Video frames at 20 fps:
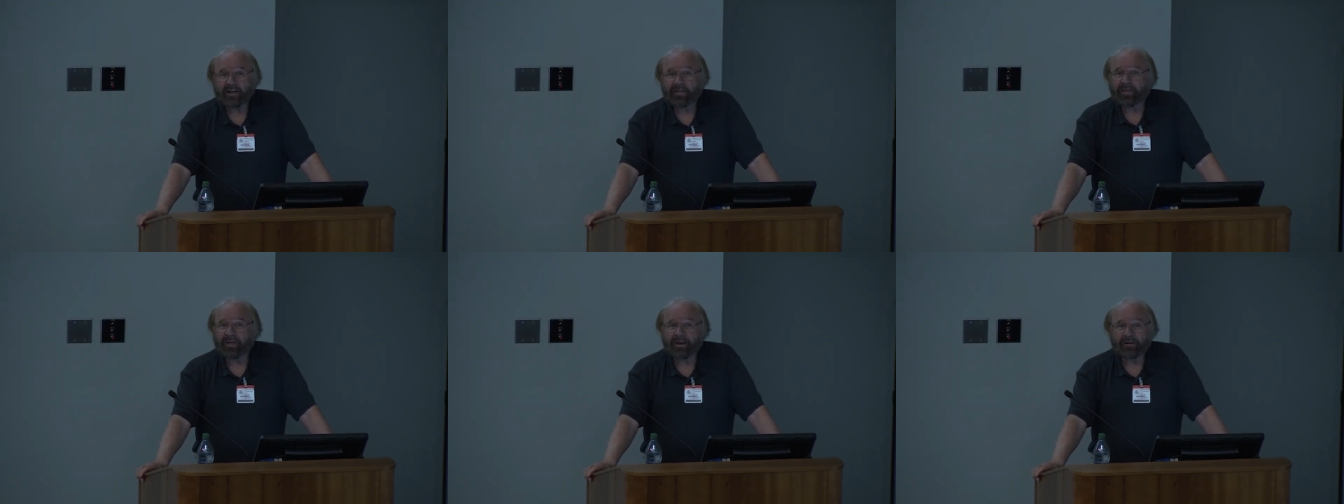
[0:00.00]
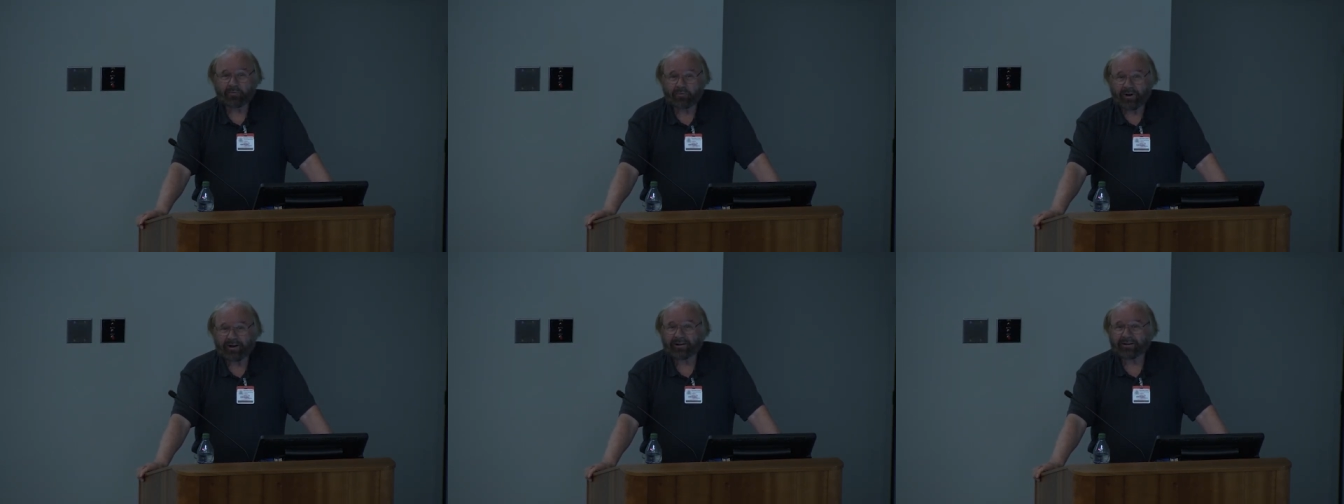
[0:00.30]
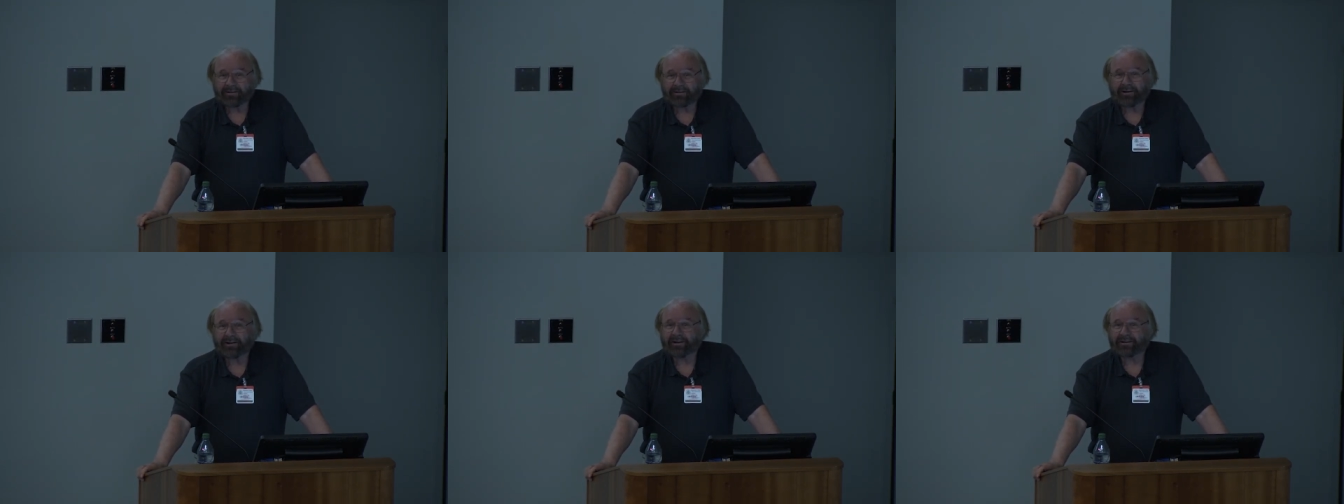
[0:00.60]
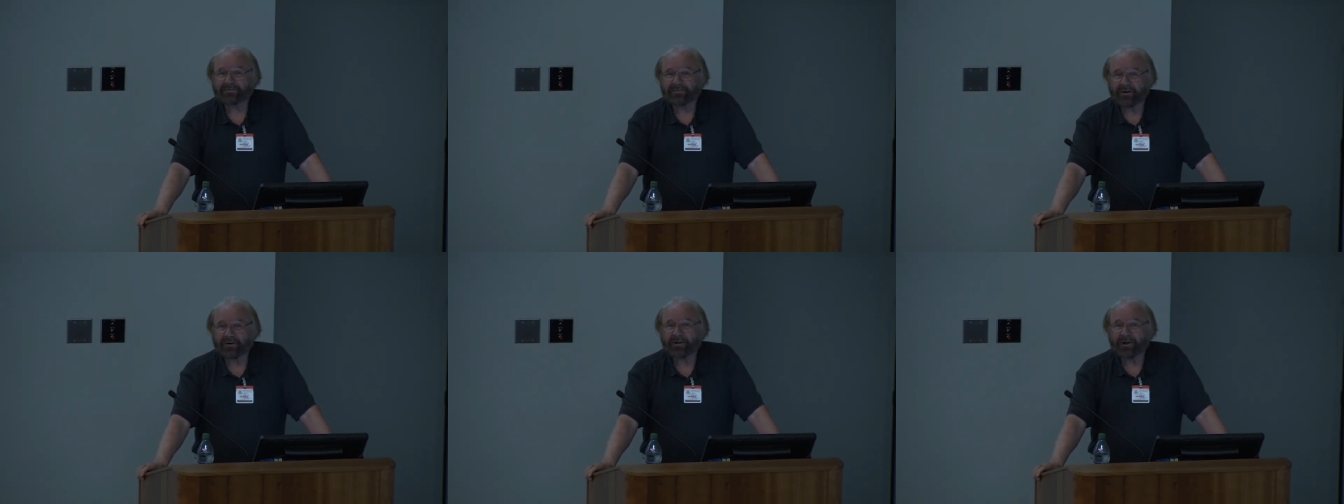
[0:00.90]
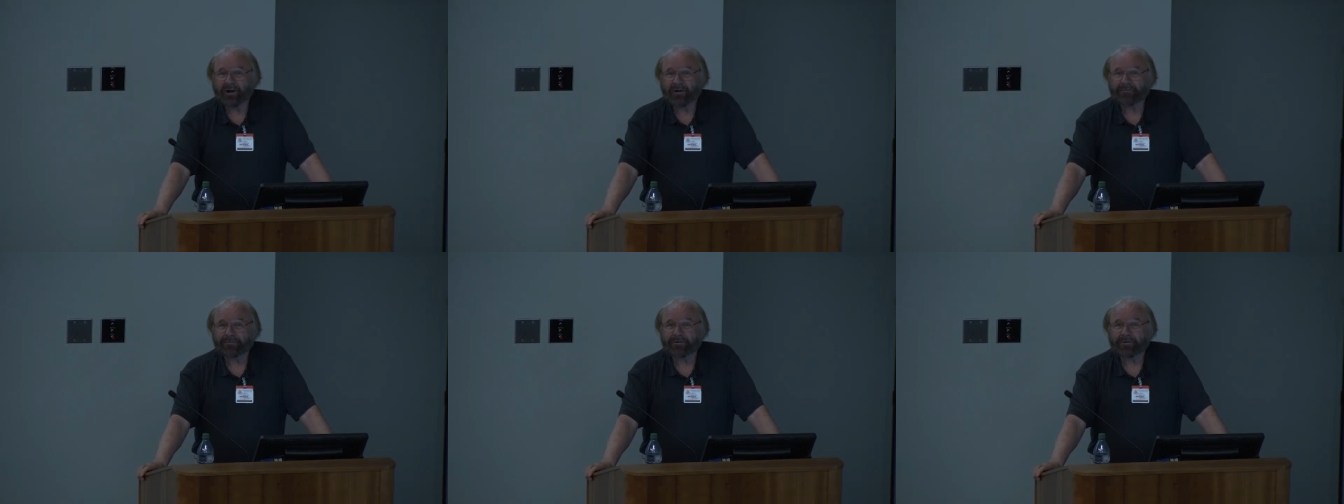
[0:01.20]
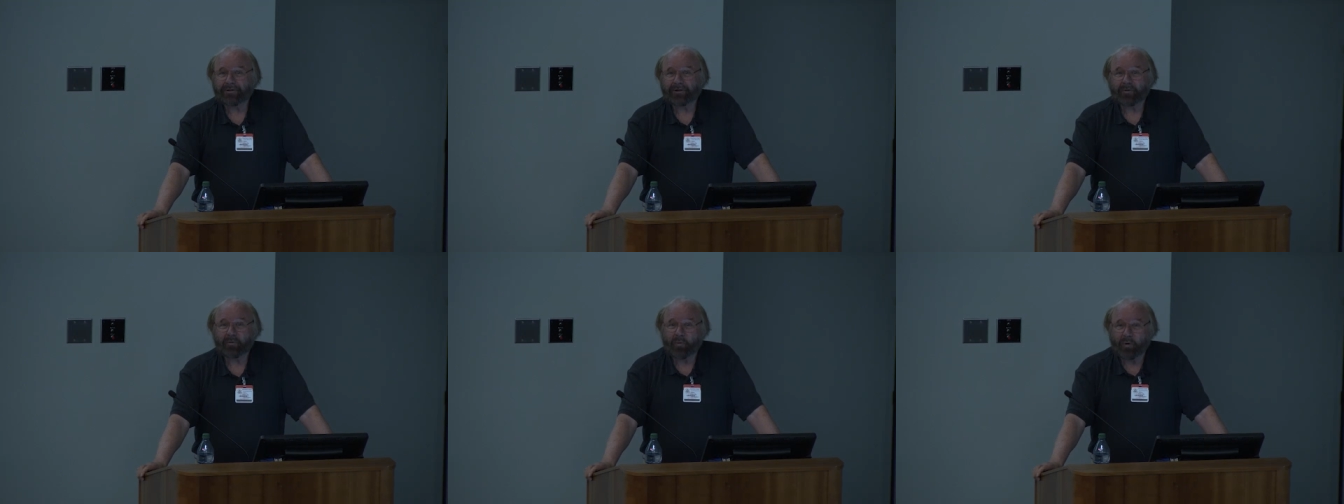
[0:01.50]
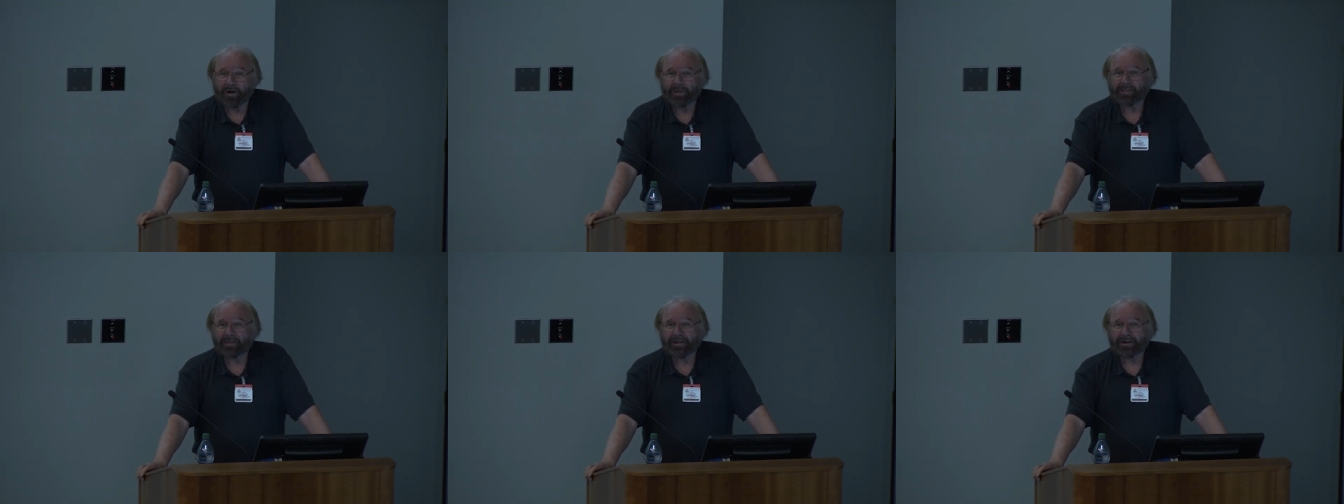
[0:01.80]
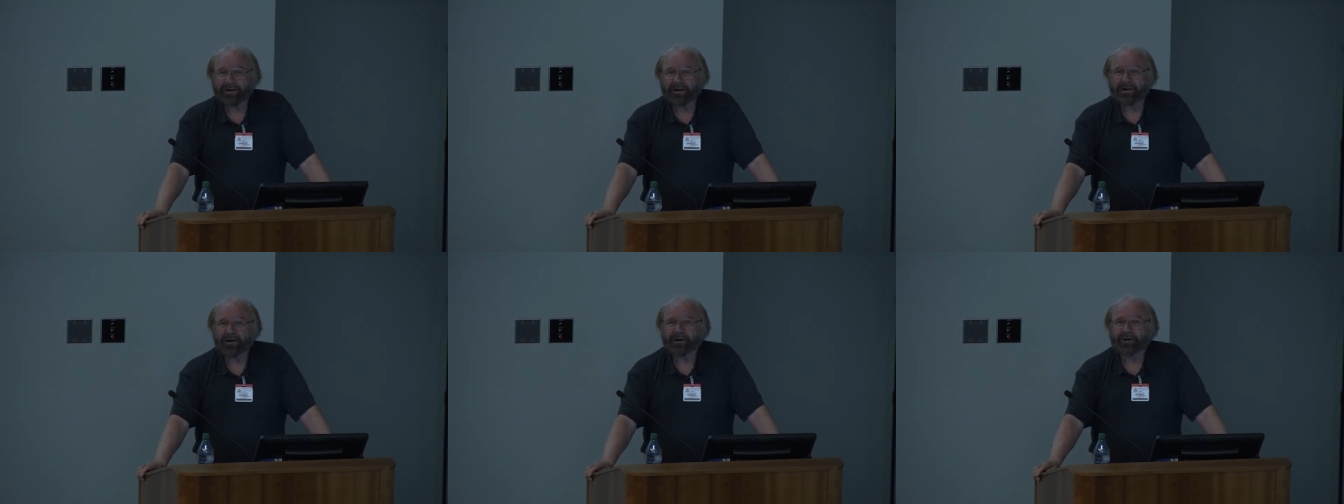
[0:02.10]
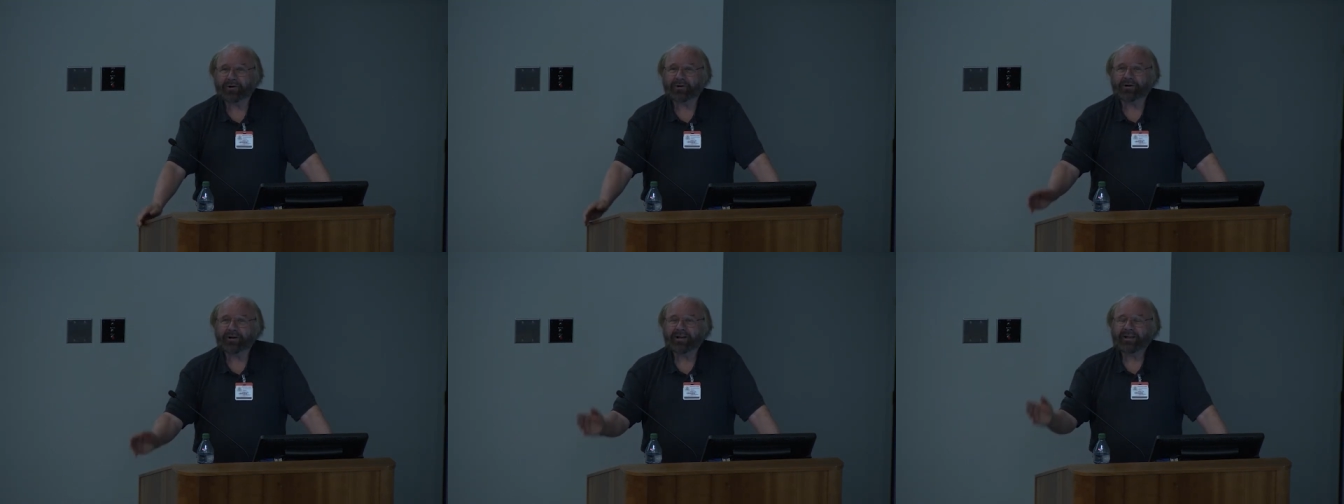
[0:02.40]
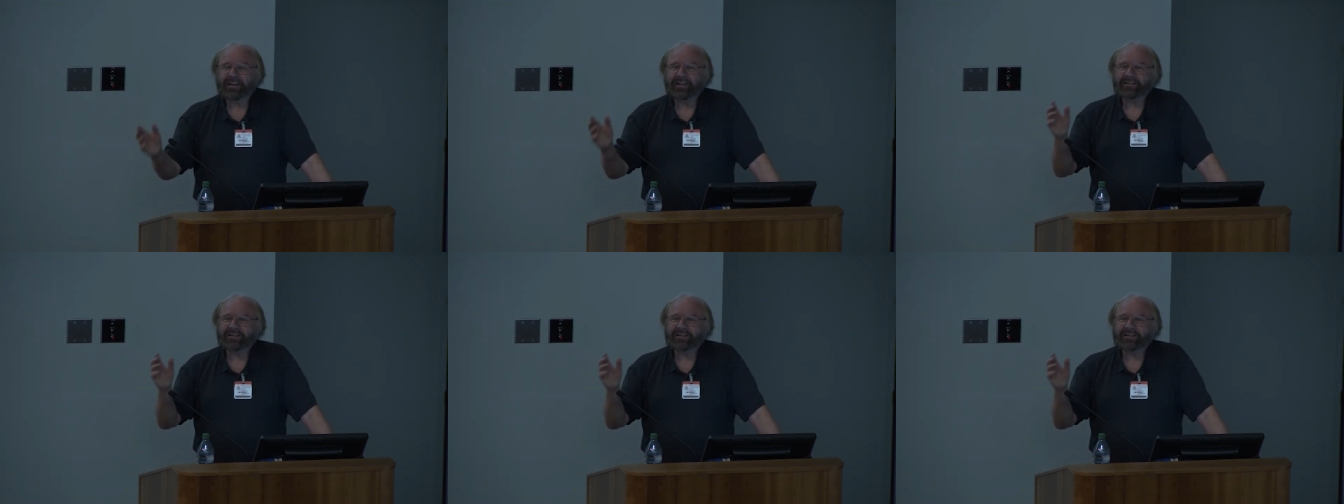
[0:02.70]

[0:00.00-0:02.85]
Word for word: they recognize very often that what they know